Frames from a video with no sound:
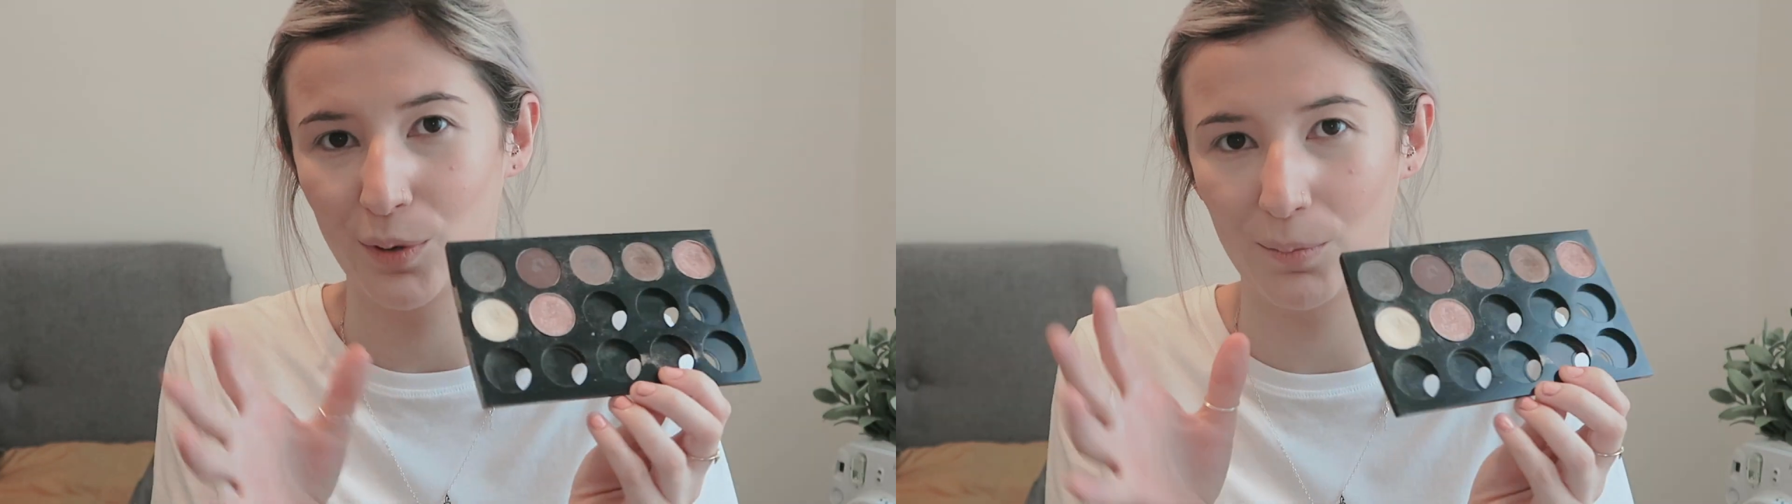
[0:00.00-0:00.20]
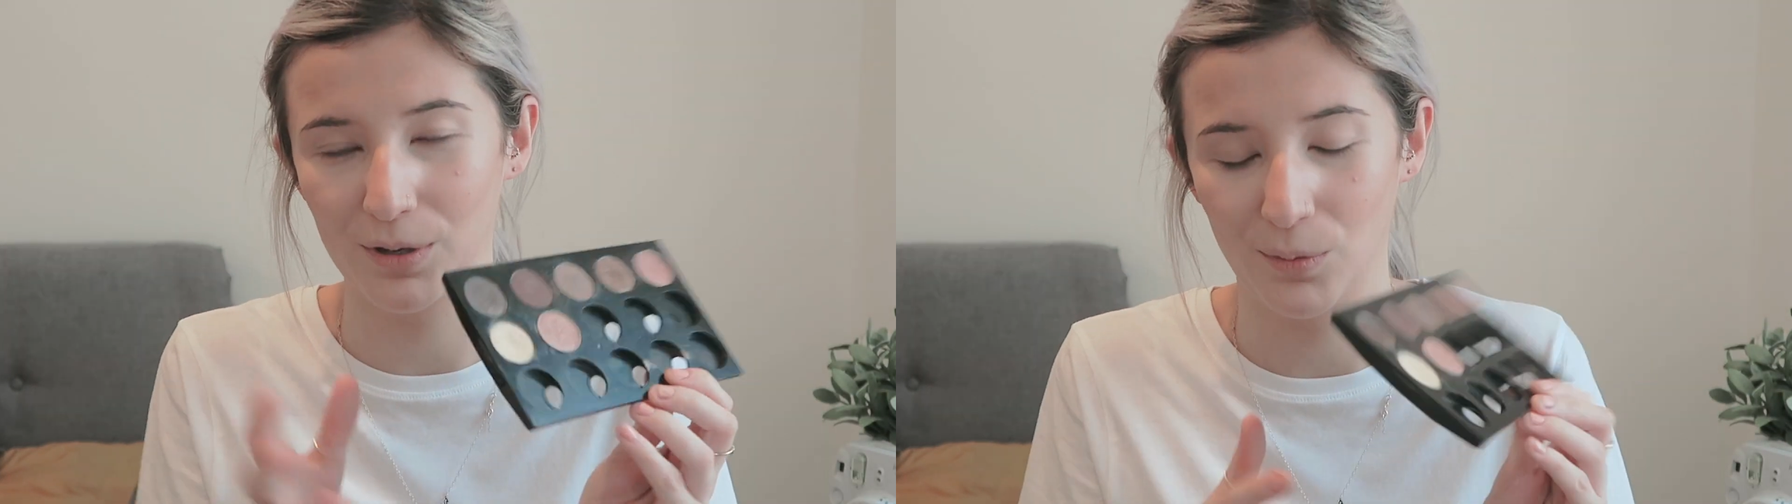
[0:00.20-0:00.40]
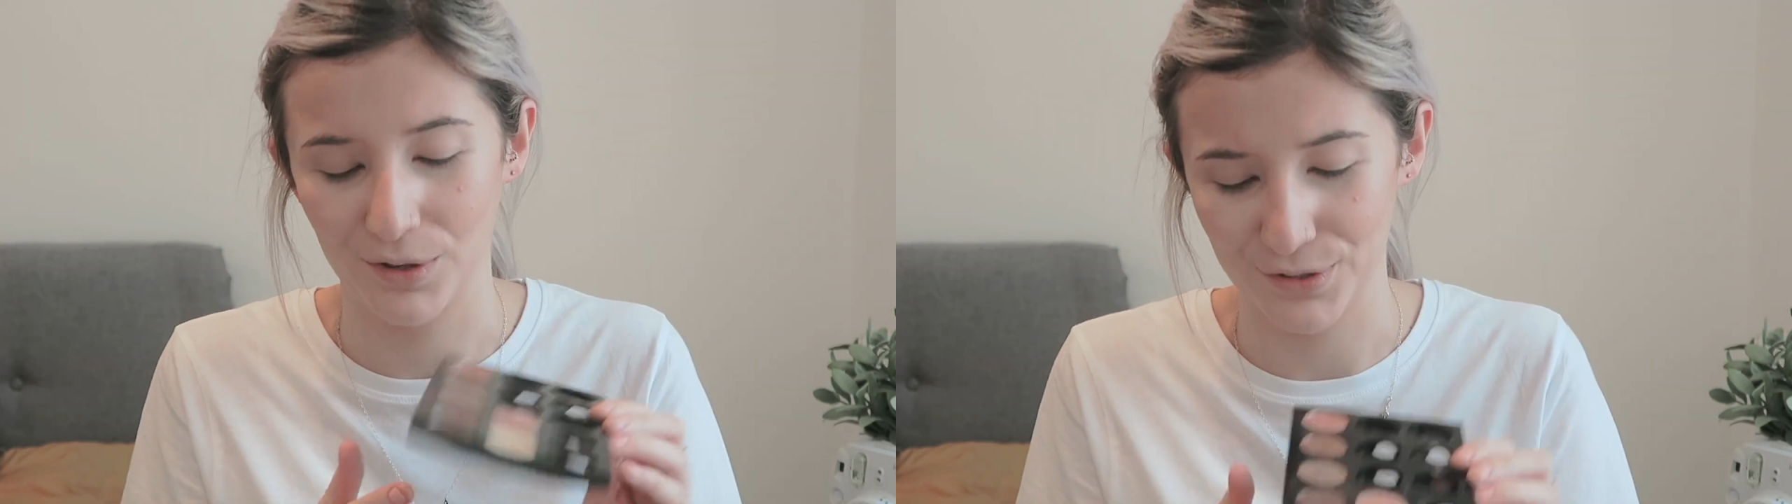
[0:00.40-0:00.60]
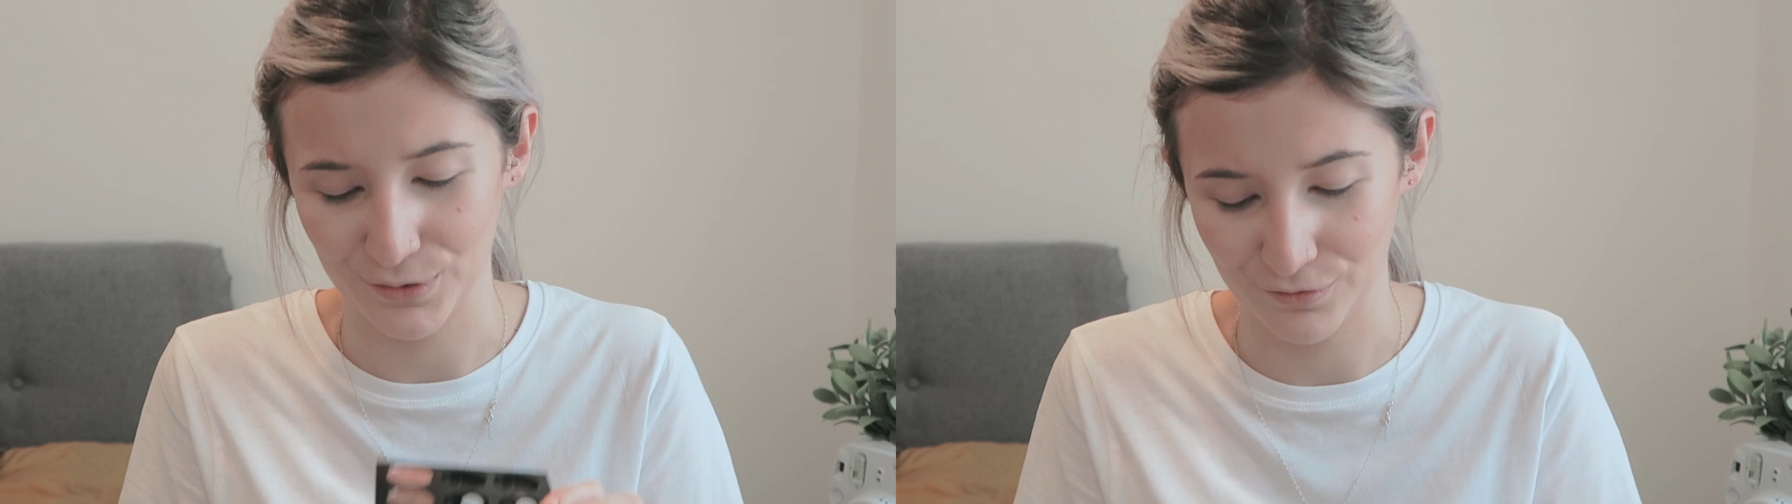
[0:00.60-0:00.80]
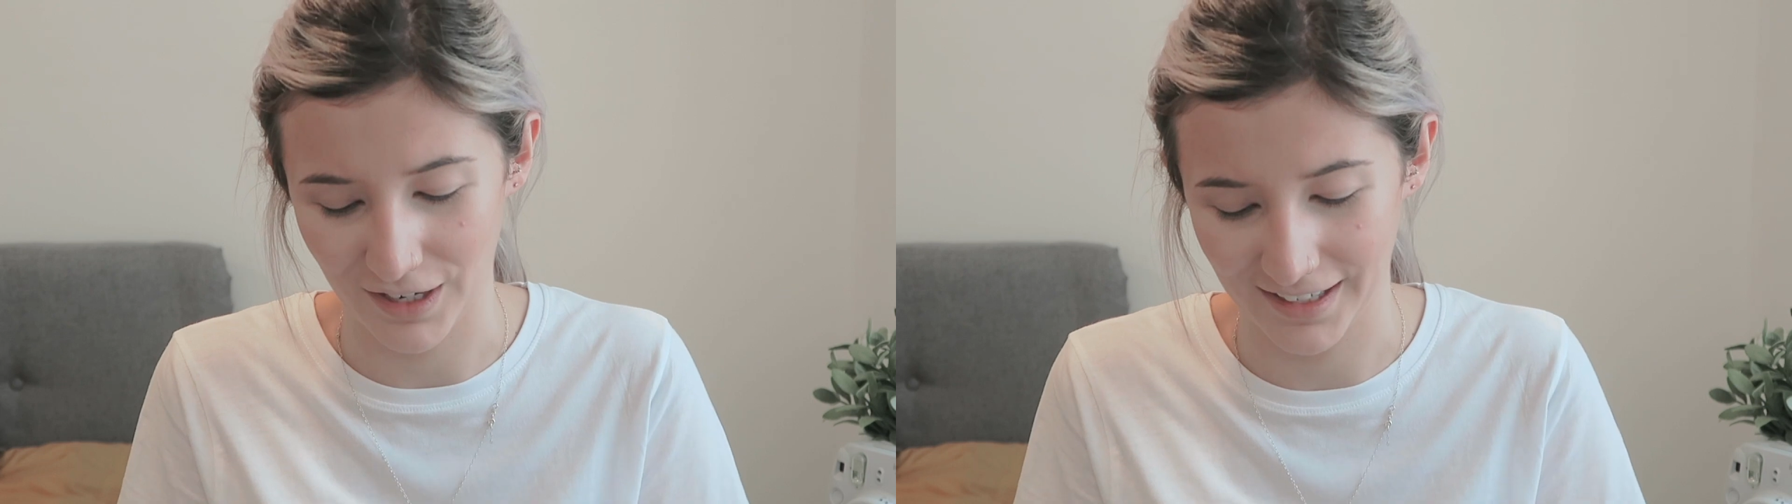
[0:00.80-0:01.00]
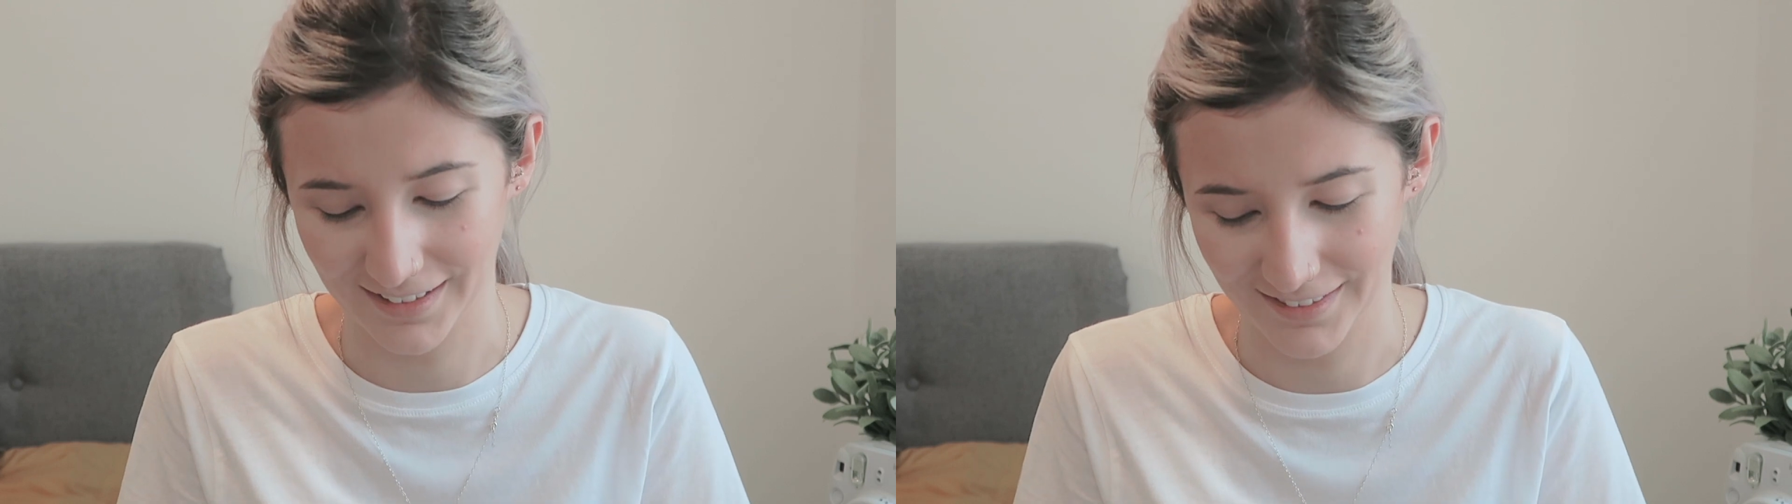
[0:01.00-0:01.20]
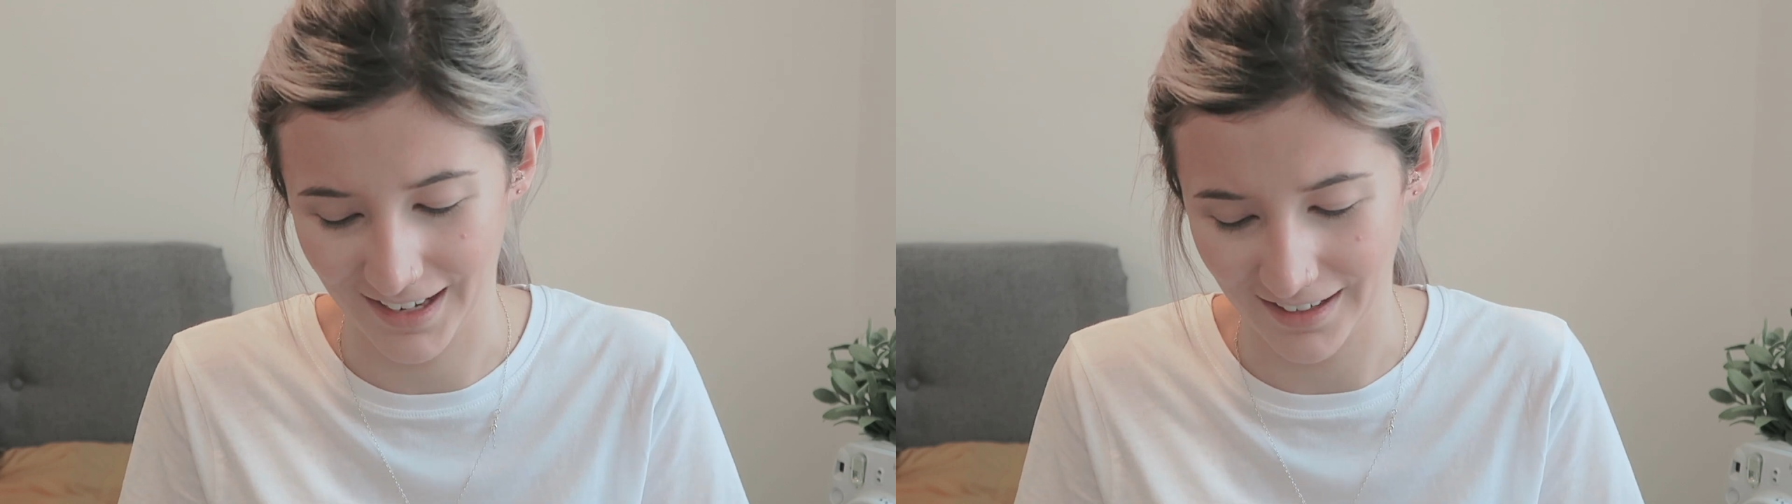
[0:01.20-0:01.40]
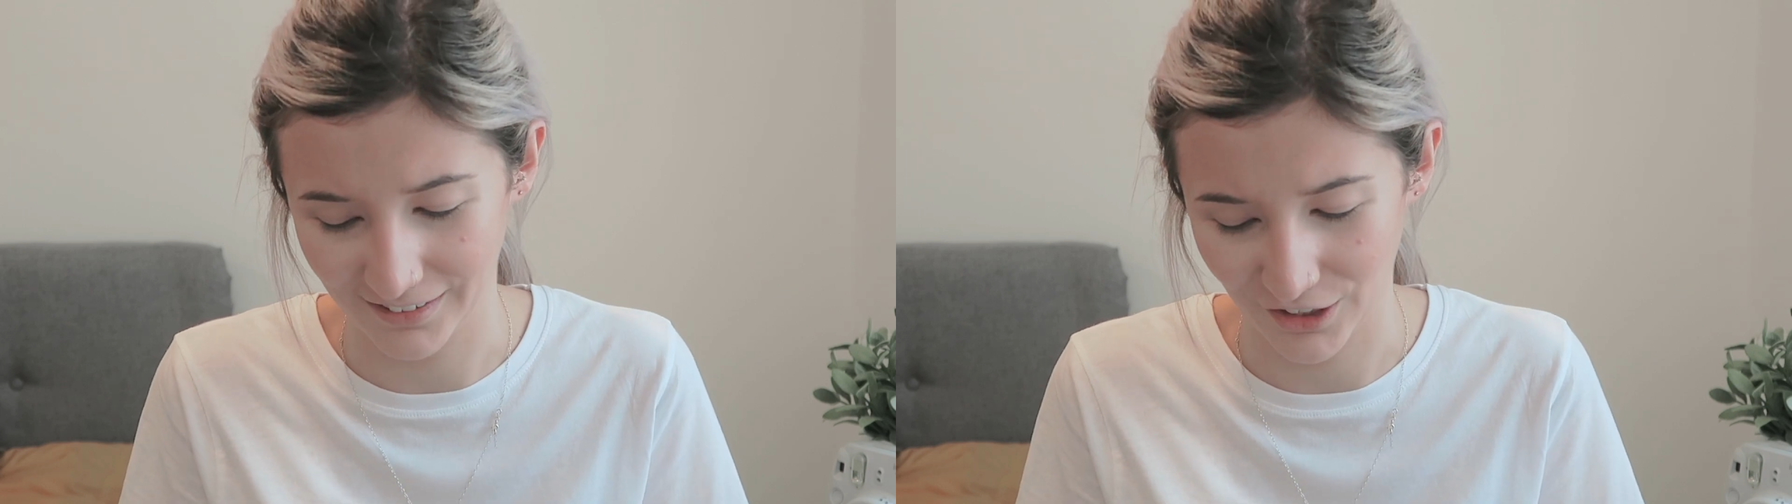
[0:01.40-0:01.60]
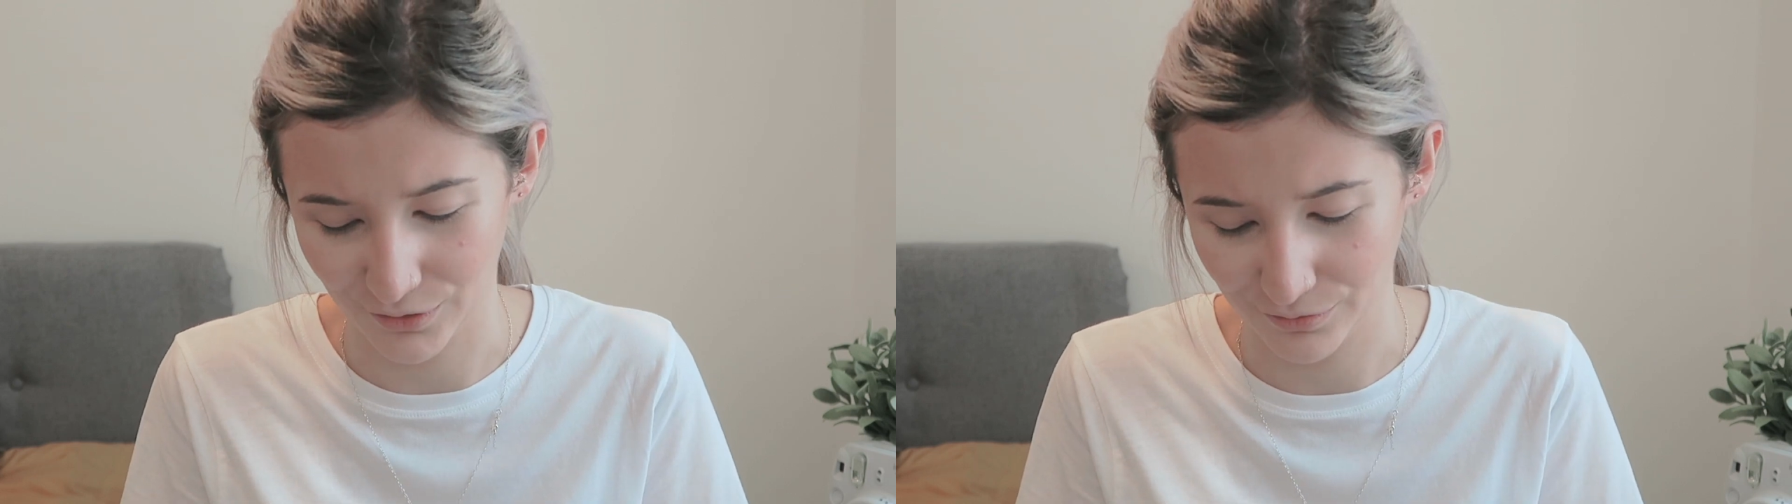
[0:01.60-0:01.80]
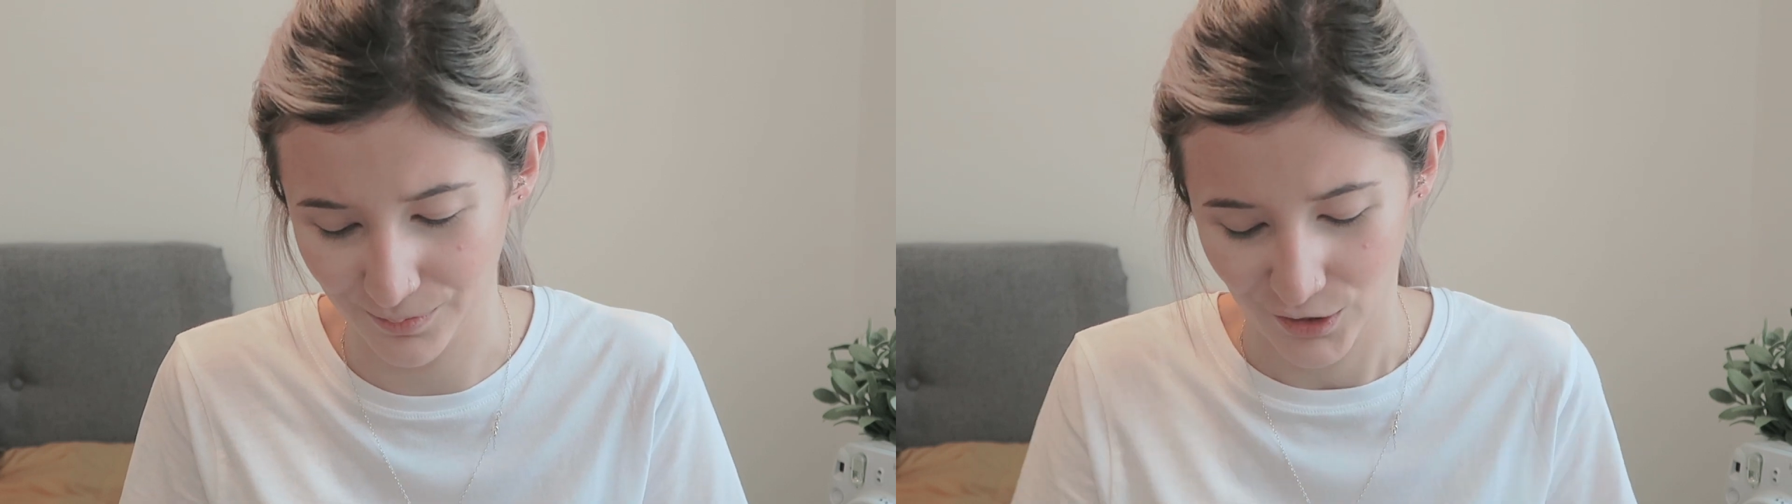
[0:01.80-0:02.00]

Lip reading: popular ones of like that kind of